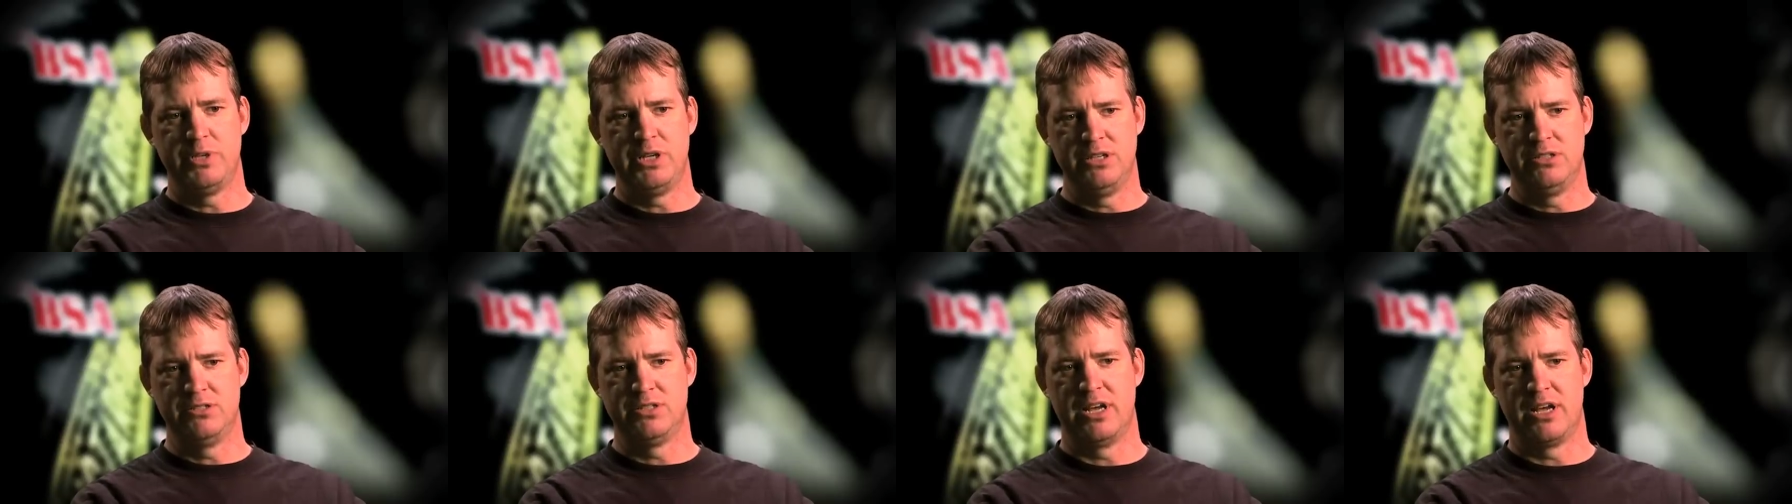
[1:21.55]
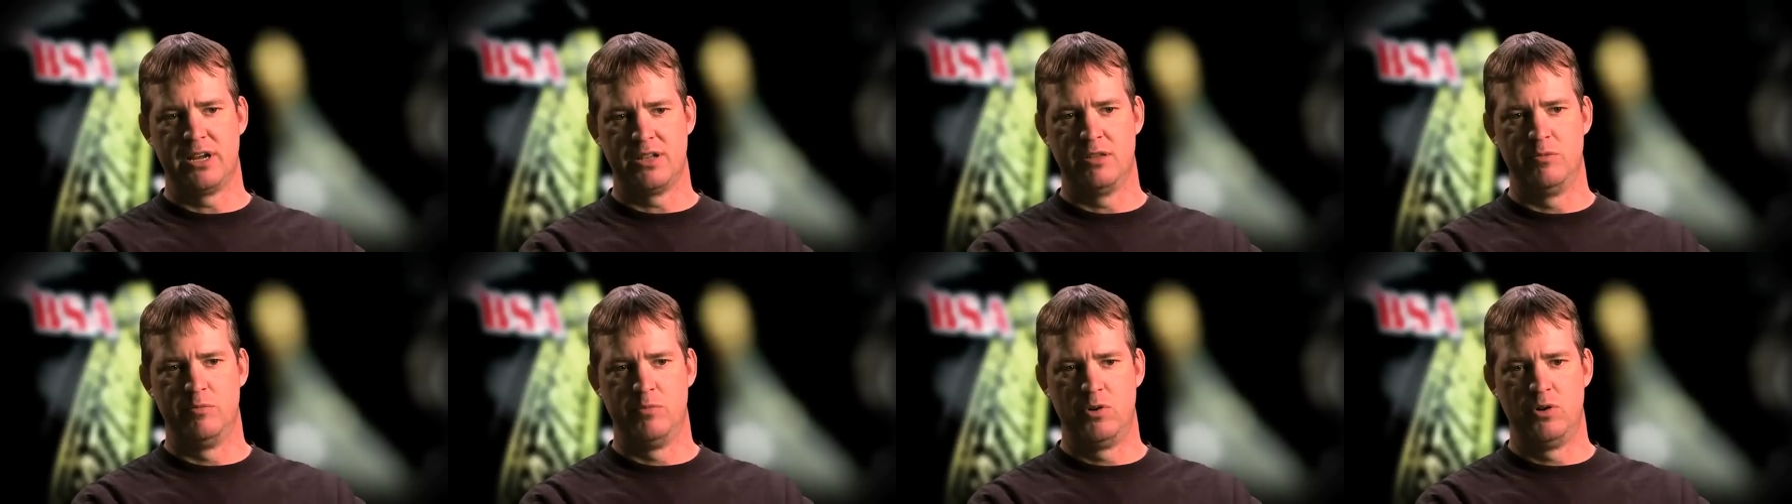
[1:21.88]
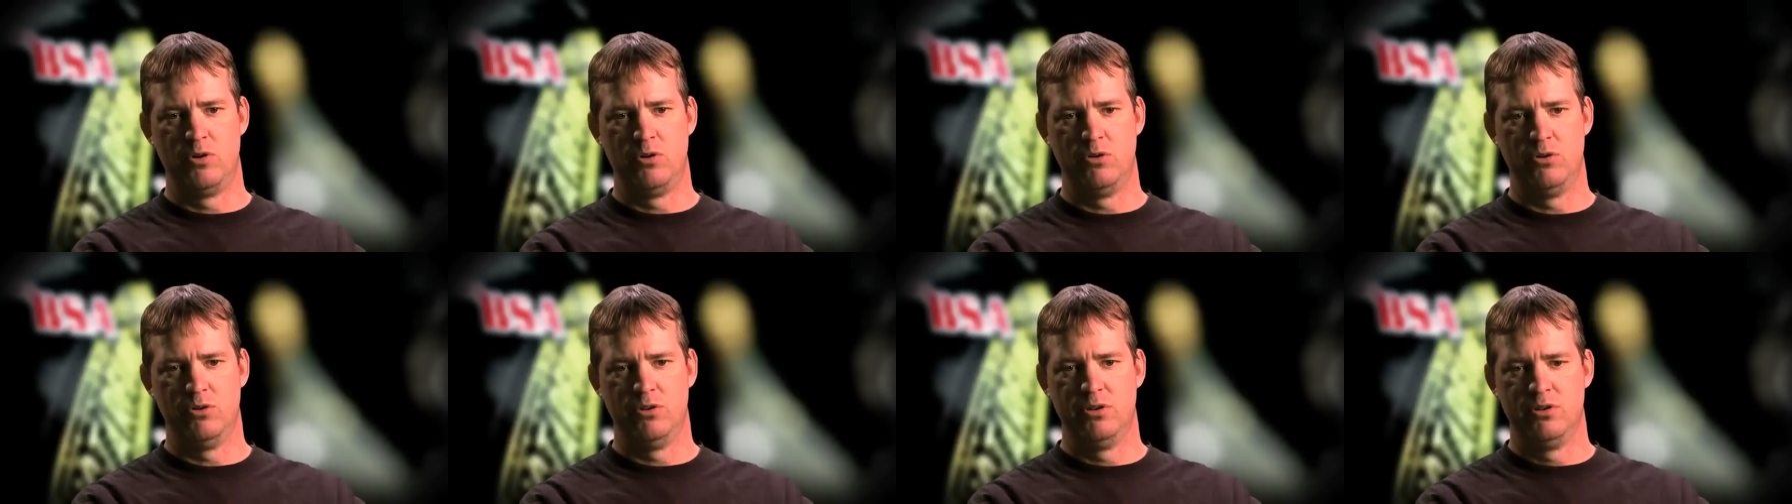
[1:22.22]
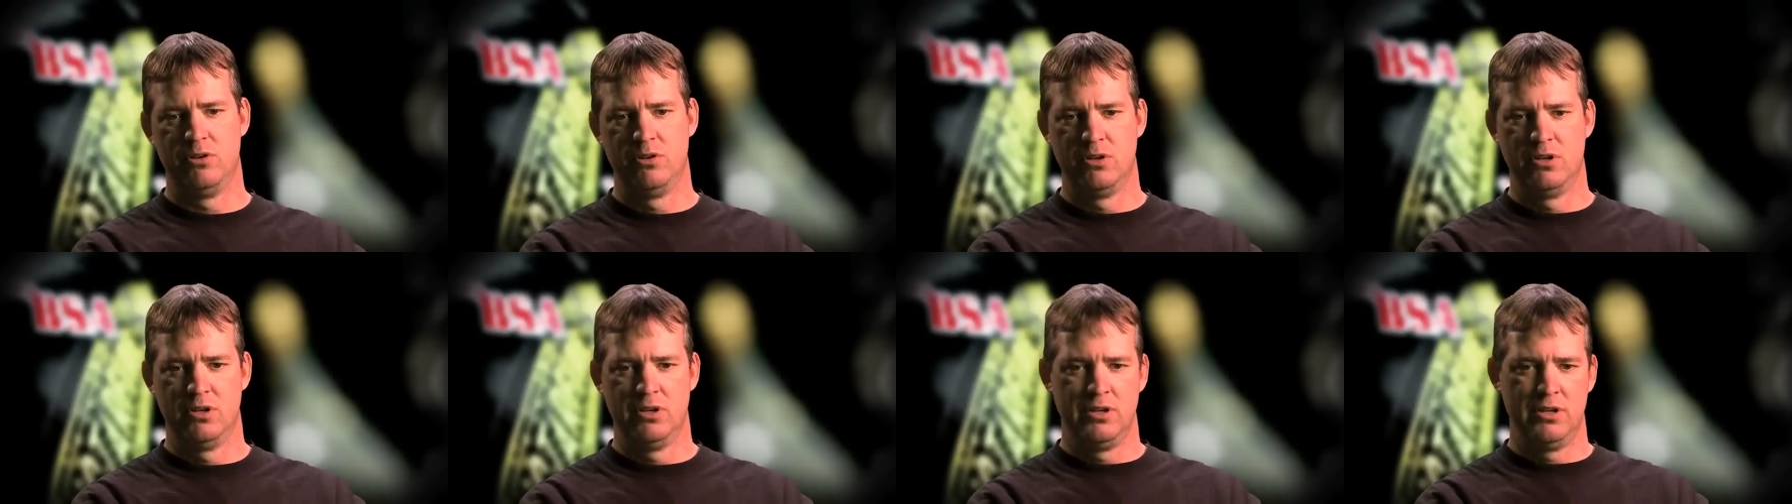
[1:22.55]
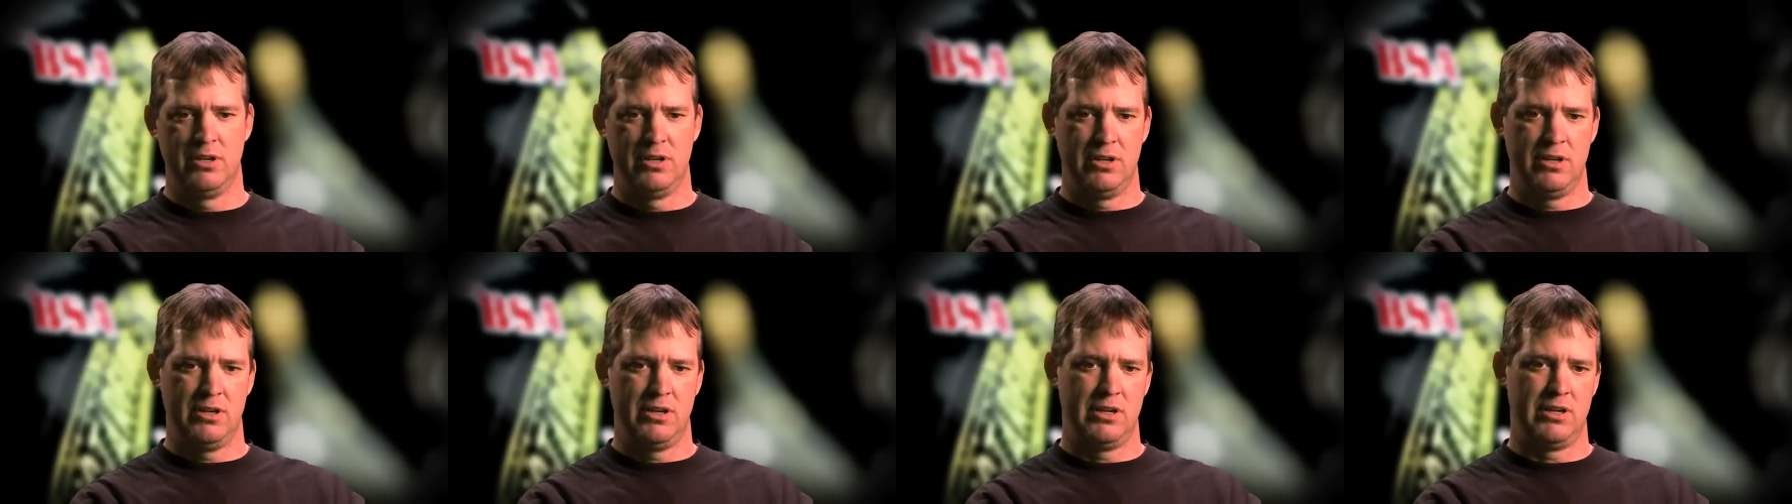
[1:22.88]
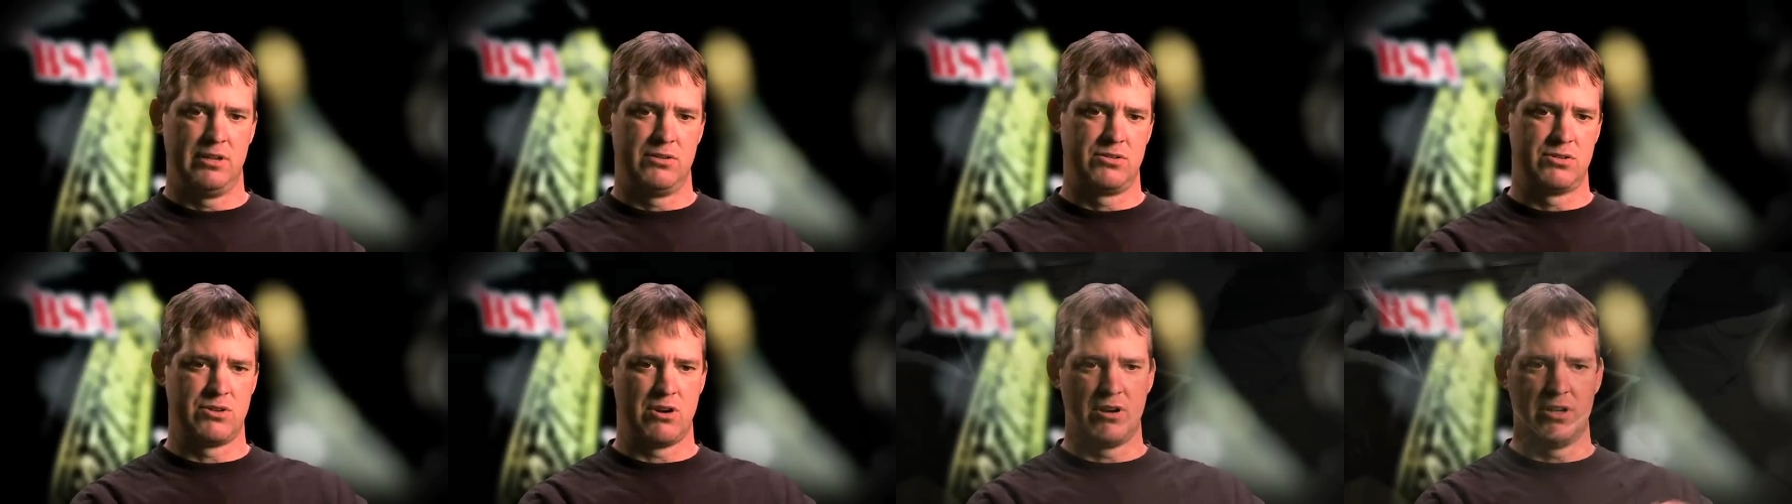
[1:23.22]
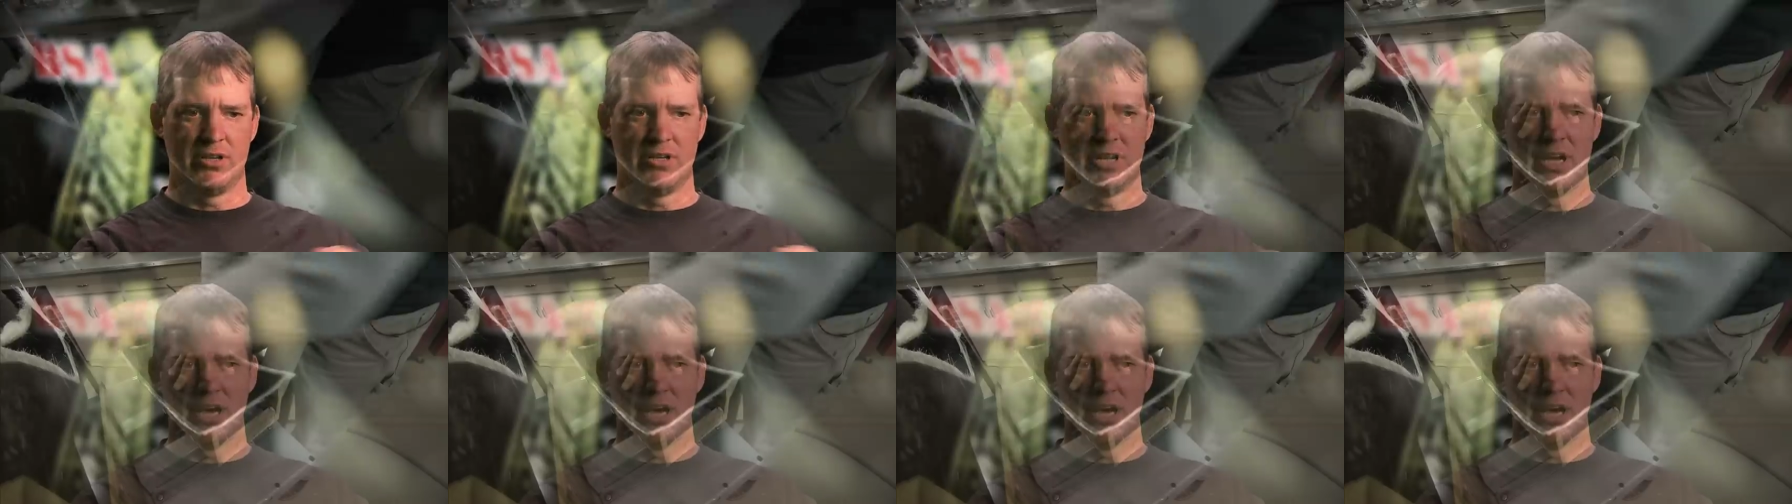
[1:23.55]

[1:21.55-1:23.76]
piece out of the mold and started